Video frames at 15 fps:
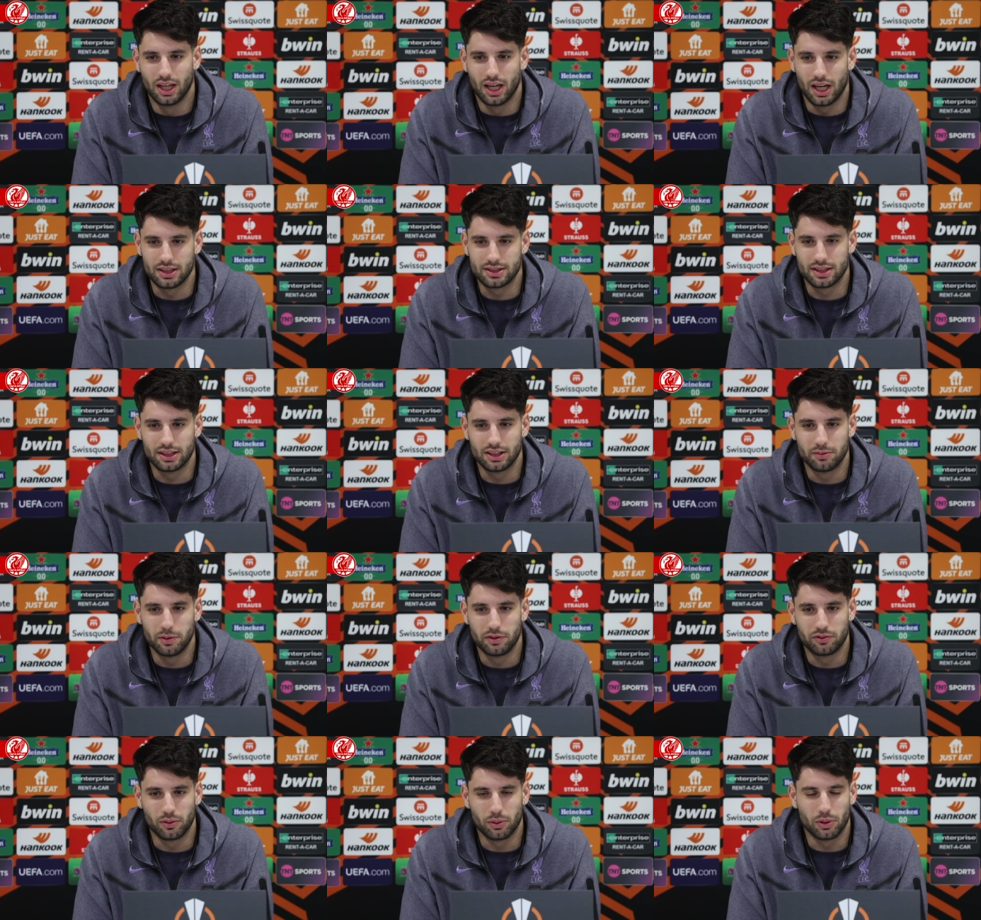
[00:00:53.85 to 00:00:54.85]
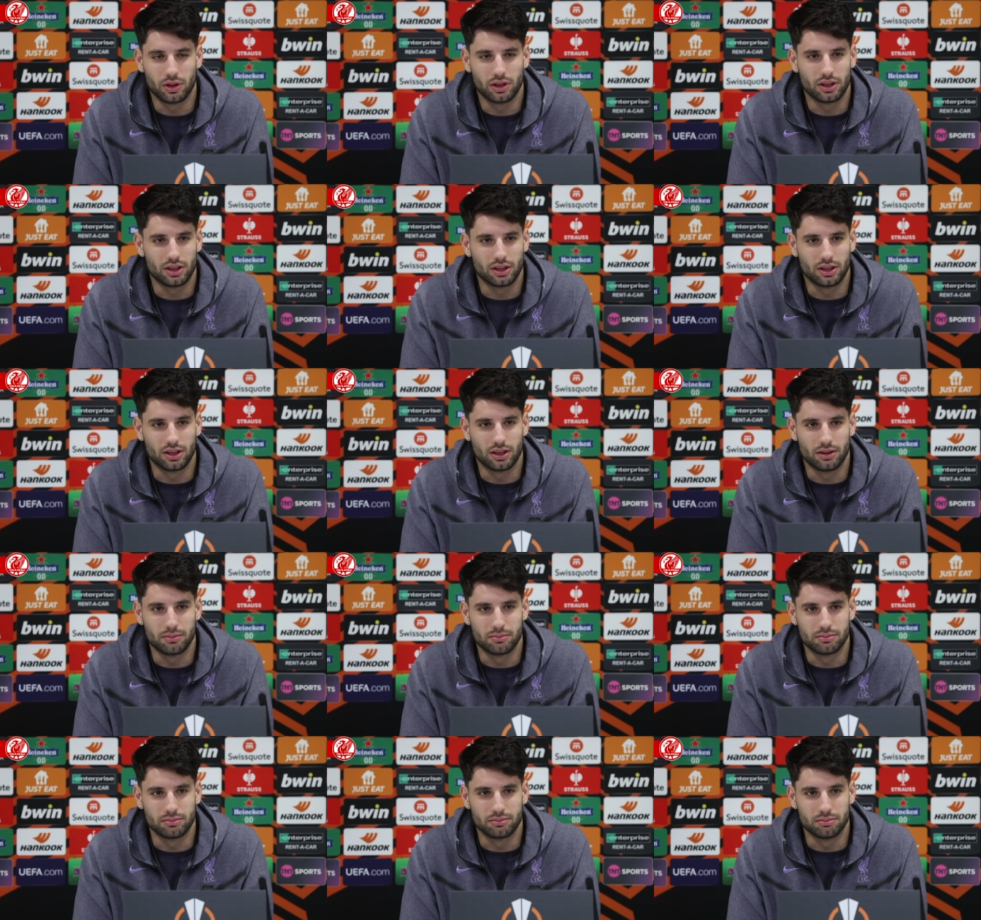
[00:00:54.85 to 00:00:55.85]
I said it before.
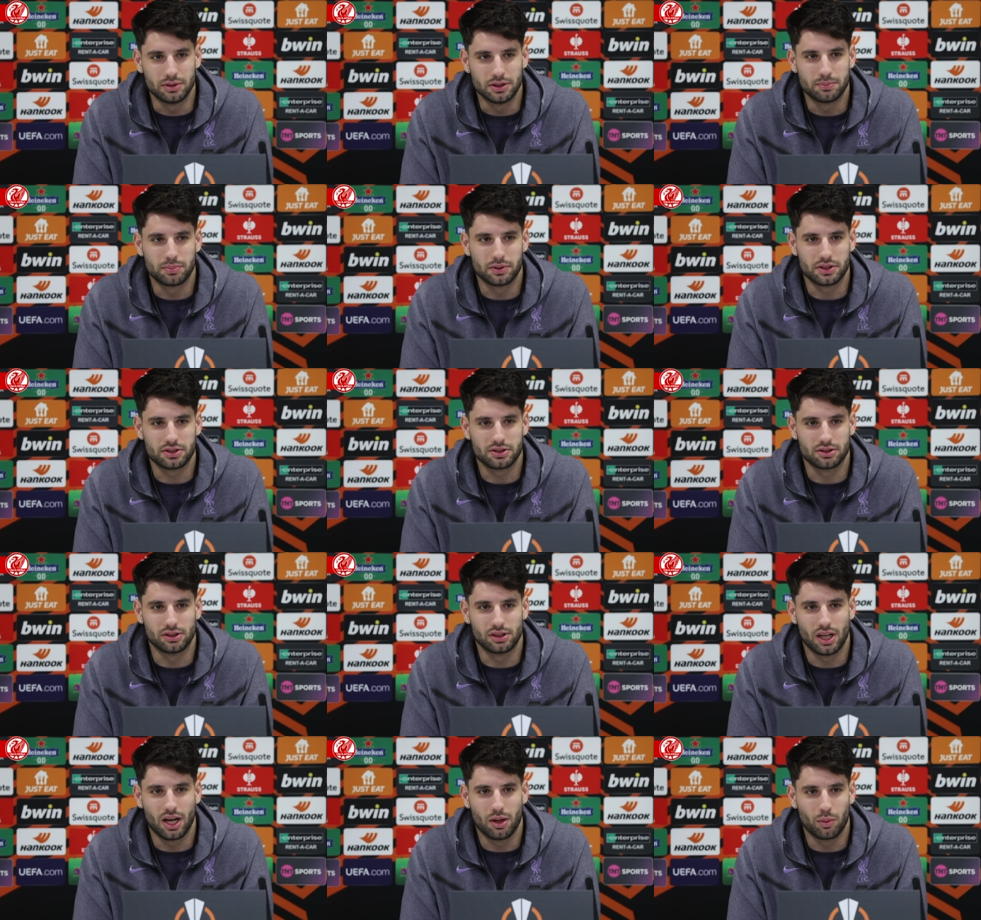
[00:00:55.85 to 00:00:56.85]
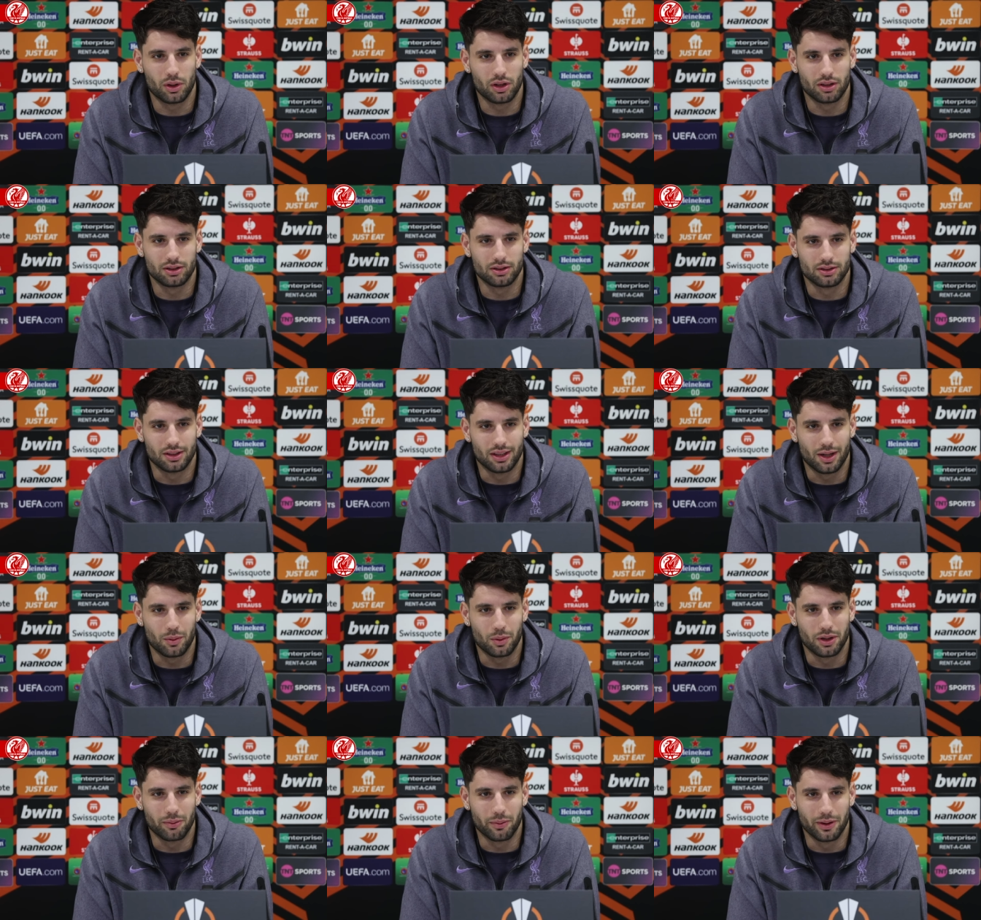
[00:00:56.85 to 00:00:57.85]
Um, me personally, I wanna I
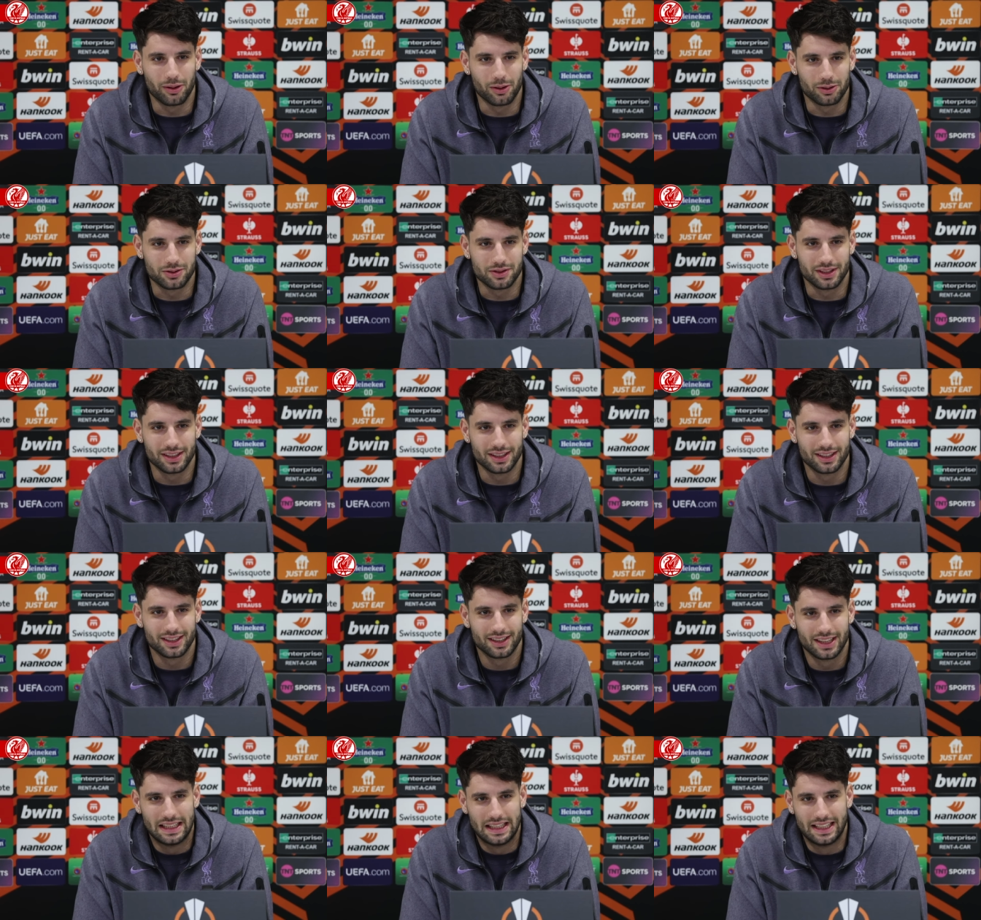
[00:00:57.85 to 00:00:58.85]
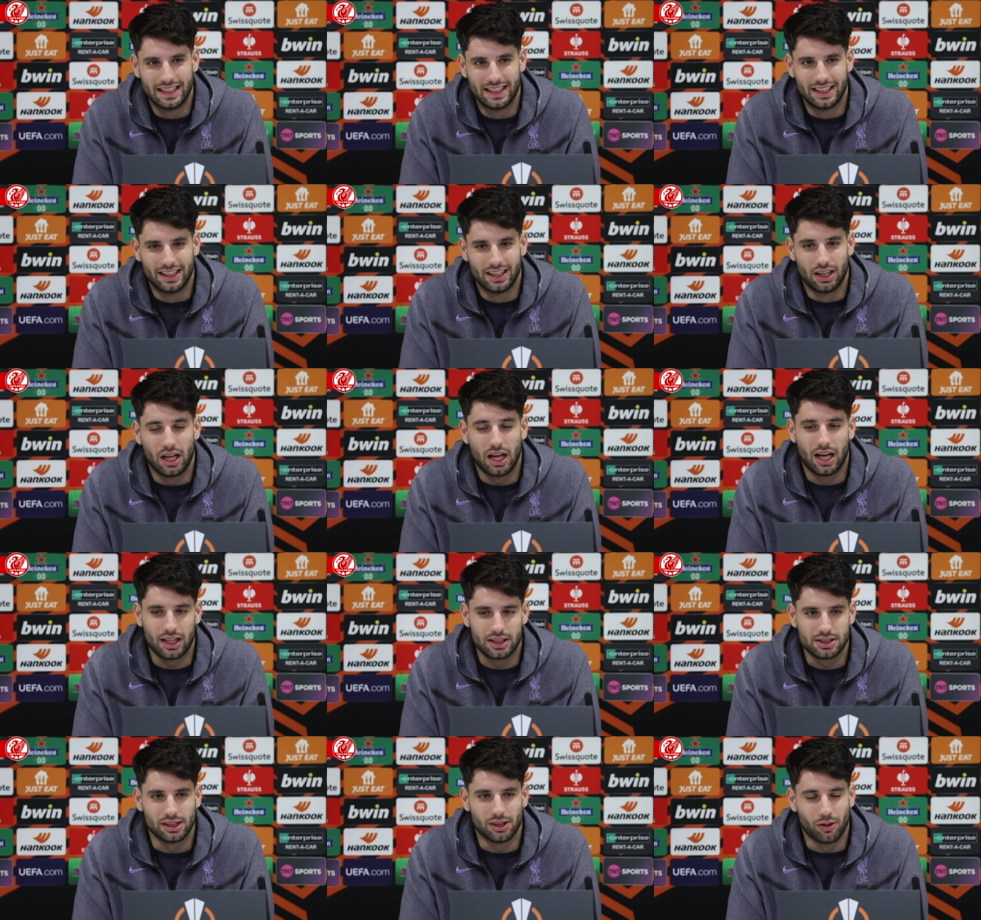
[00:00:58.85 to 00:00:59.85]
wanna win all three
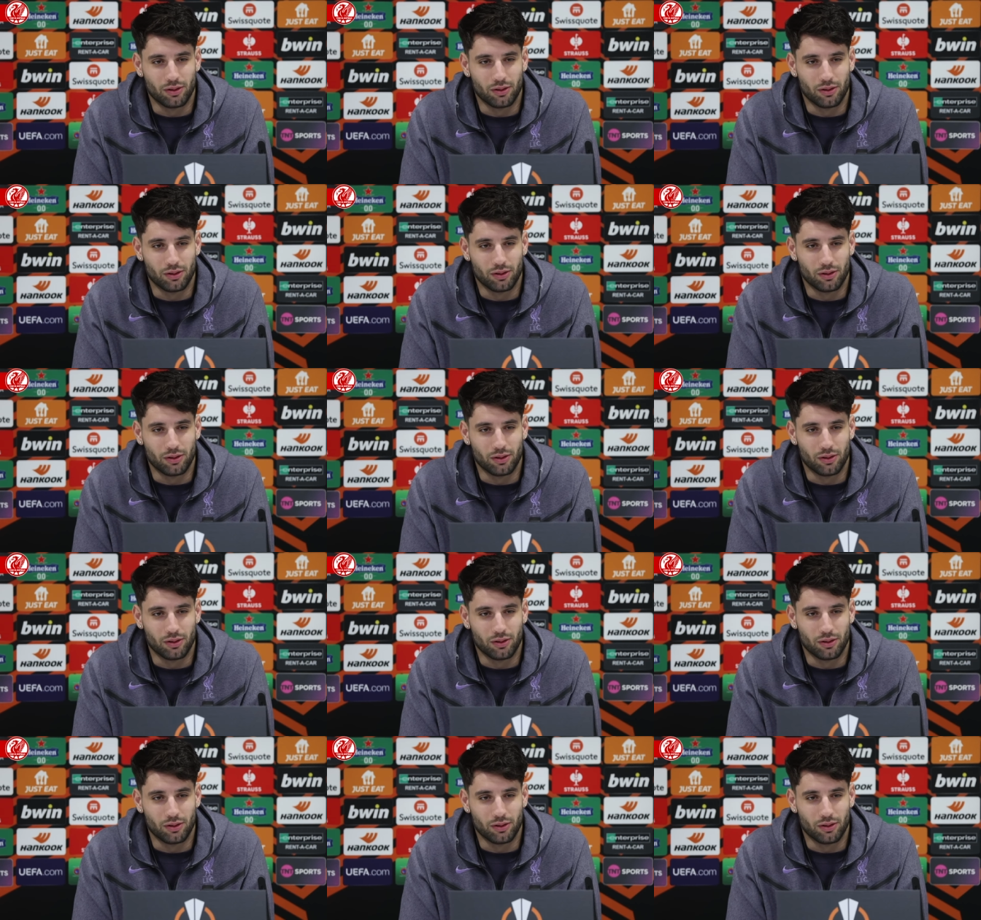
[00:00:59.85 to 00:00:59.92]
actually